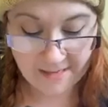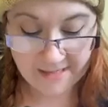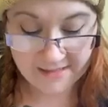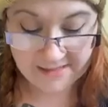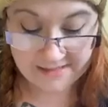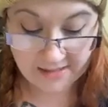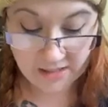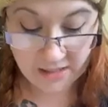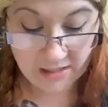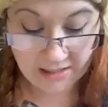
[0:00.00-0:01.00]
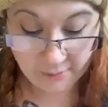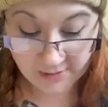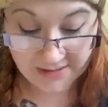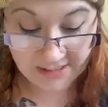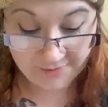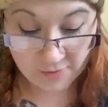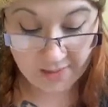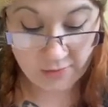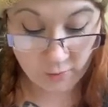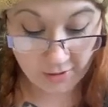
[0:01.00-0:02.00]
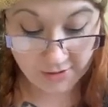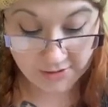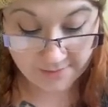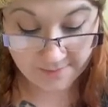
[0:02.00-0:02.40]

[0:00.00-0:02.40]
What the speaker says: Listen, I want to give you my word.